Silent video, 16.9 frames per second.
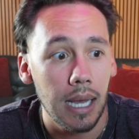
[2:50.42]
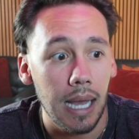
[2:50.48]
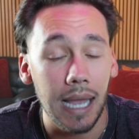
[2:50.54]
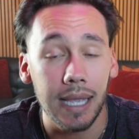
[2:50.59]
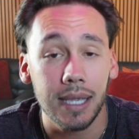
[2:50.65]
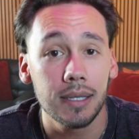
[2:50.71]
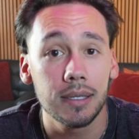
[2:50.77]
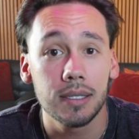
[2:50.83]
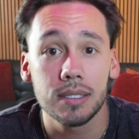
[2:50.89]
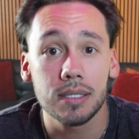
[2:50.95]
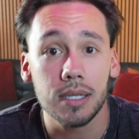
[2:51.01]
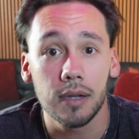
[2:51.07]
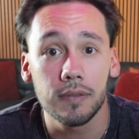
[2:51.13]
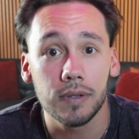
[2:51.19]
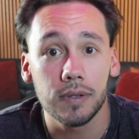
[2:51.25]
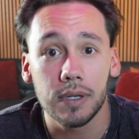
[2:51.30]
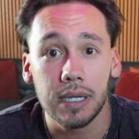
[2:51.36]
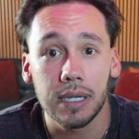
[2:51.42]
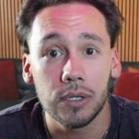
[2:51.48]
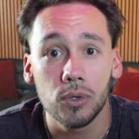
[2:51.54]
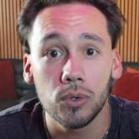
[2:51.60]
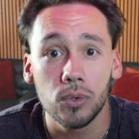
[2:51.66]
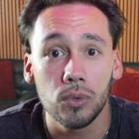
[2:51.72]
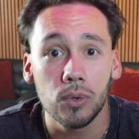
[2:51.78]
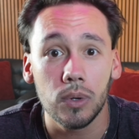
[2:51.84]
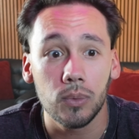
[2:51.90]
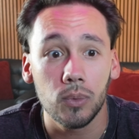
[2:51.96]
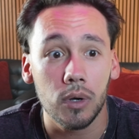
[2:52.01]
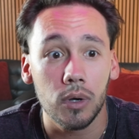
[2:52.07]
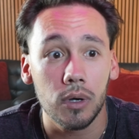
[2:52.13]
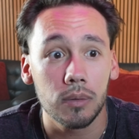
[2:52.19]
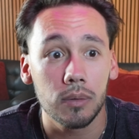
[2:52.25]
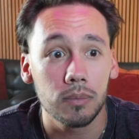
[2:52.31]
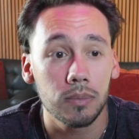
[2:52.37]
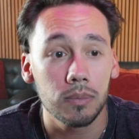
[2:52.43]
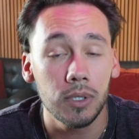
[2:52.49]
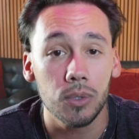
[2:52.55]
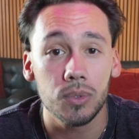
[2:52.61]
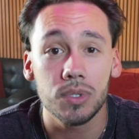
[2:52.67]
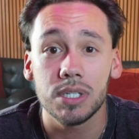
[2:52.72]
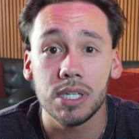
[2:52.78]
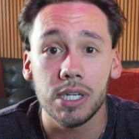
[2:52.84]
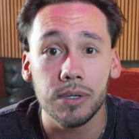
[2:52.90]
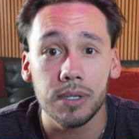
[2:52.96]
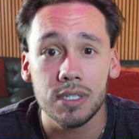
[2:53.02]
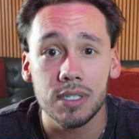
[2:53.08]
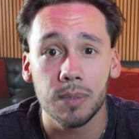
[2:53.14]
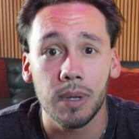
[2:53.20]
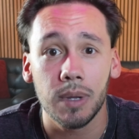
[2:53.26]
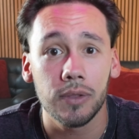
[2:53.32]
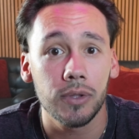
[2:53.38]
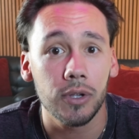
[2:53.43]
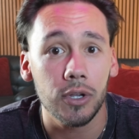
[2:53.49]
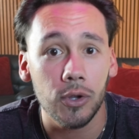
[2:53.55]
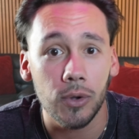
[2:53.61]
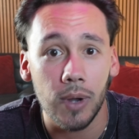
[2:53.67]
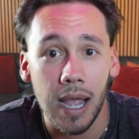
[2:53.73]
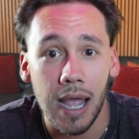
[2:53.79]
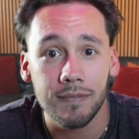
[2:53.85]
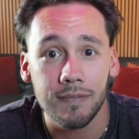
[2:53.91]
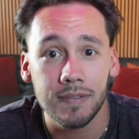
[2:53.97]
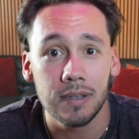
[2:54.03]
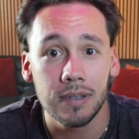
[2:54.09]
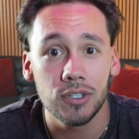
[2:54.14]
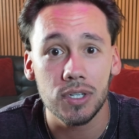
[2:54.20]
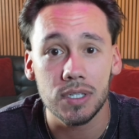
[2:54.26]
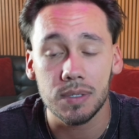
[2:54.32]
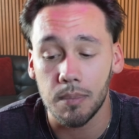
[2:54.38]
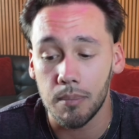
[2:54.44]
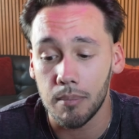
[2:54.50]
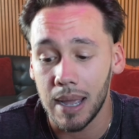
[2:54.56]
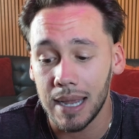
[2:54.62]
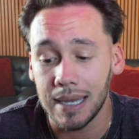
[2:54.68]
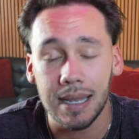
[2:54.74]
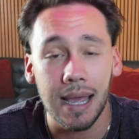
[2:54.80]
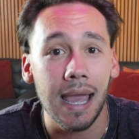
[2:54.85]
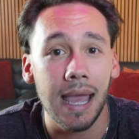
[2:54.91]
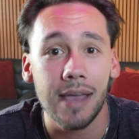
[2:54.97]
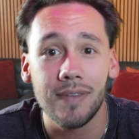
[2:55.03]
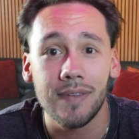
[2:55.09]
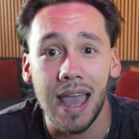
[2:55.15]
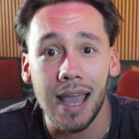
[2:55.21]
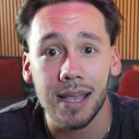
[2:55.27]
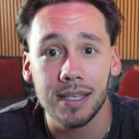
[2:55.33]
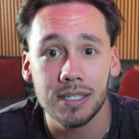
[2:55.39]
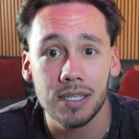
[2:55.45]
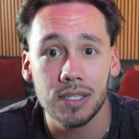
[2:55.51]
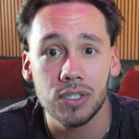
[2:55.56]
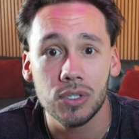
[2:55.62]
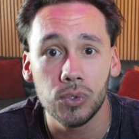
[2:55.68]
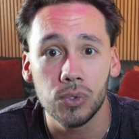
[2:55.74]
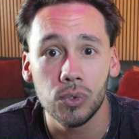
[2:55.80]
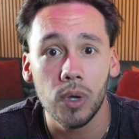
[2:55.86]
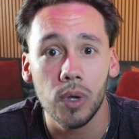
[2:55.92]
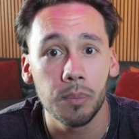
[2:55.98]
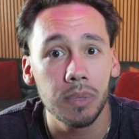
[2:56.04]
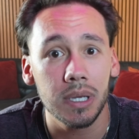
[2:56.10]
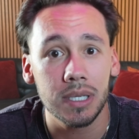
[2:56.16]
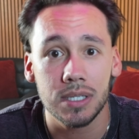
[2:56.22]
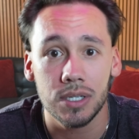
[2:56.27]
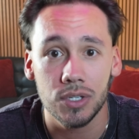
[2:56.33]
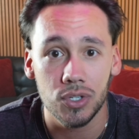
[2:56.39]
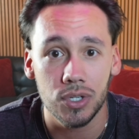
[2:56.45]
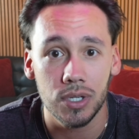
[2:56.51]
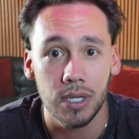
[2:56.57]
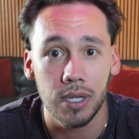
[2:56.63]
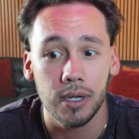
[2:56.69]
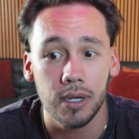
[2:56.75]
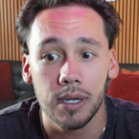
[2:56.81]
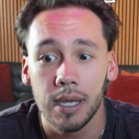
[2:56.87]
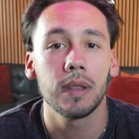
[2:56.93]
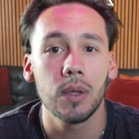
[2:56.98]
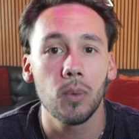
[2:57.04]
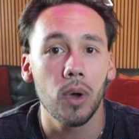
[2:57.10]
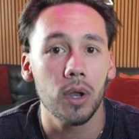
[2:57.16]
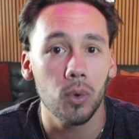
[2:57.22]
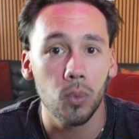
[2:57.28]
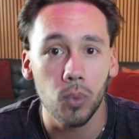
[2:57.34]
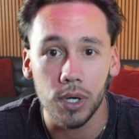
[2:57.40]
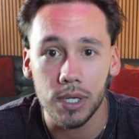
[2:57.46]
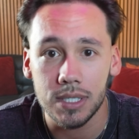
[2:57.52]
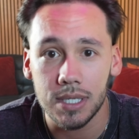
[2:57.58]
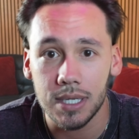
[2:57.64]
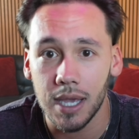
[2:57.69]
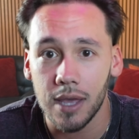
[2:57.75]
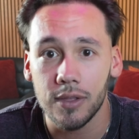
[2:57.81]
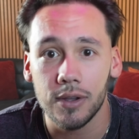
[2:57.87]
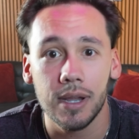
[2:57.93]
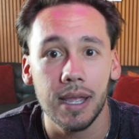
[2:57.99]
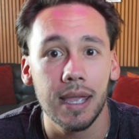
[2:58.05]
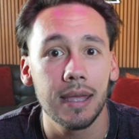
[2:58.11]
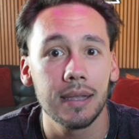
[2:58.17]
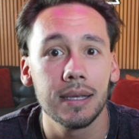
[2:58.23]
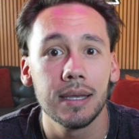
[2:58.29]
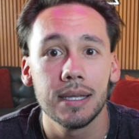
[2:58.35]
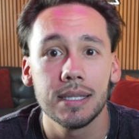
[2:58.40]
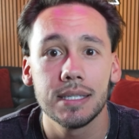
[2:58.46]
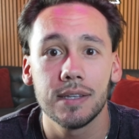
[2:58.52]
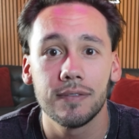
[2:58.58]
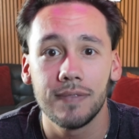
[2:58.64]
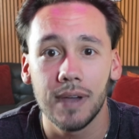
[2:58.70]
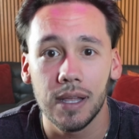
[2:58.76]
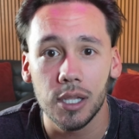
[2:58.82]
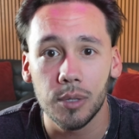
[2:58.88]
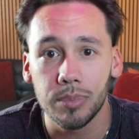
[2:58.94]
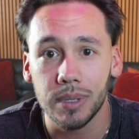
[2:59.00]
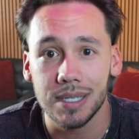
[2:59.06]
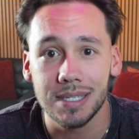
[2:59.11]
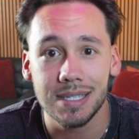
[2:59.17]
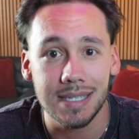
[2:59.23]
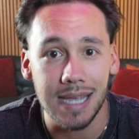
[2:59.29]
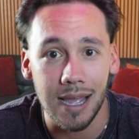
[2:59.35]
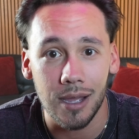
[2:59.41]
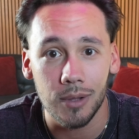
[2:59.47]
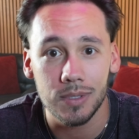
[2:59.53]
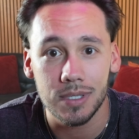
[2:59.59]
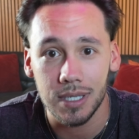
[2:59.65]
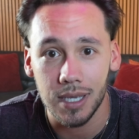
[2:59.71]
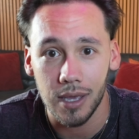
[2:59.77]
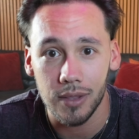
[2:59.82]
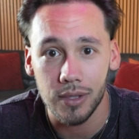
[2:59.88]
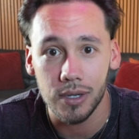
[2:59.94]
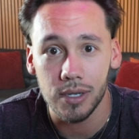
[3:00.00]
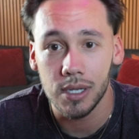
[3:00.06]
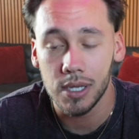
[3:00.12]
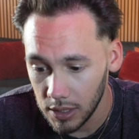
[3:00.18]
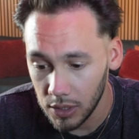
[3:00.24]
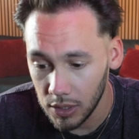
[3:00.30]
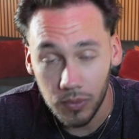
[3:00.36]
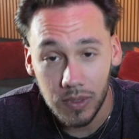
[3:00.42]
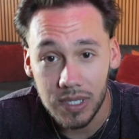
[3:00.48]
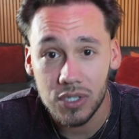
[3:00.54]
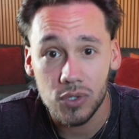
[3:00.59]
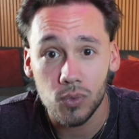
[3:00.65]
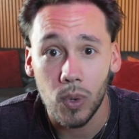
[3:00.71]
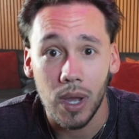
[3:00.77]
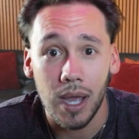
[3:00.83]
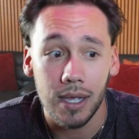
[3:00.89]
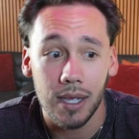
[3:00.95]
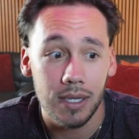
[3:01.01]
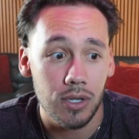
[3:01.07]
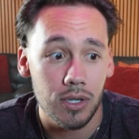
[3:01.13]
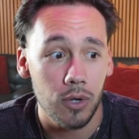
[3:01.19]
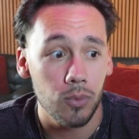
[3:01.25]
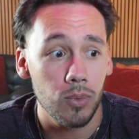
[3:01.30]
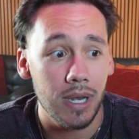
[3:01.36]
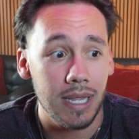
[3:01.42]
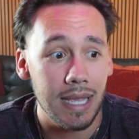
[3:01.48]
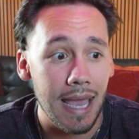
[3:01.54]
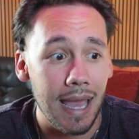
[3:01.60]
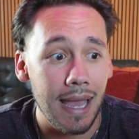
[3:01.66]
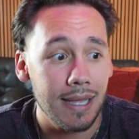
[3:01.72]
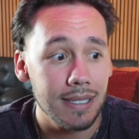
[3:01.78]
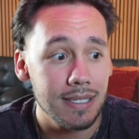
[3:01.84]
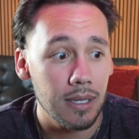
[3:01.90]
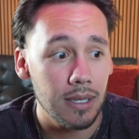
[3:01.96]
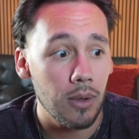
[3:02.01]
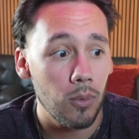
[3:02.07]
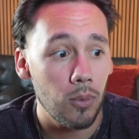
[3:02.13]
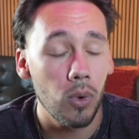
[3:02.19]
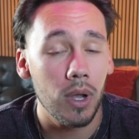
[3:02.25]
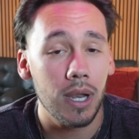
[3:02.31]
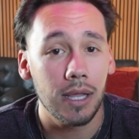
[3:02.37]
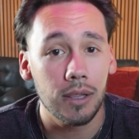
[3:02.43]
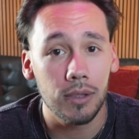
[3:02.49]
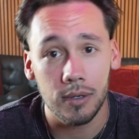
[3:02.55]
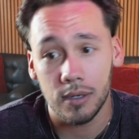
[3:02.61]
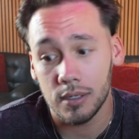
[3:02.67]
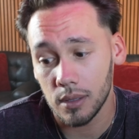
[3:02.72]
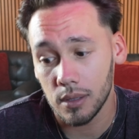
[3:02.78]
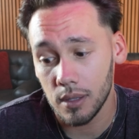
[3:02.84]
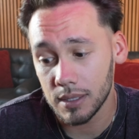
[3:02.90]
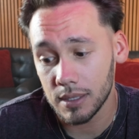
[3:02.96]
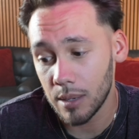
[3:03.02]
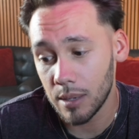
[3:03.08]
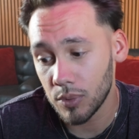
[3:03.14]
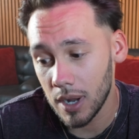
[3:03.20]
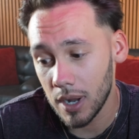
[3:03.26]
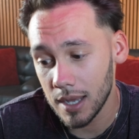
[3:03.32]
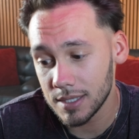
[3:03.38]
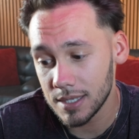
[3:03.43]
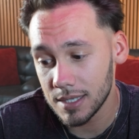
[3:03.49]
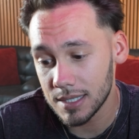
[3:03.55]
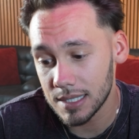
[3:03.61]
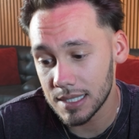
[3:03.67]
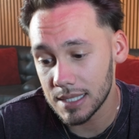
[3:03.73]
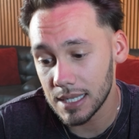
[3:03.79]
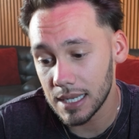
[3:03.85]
I can discover and who are, serious about their craft and just might not have access to a mix engineer, and they want to work together and develop a sound together. This is why I started running ads. And what I learned along that process is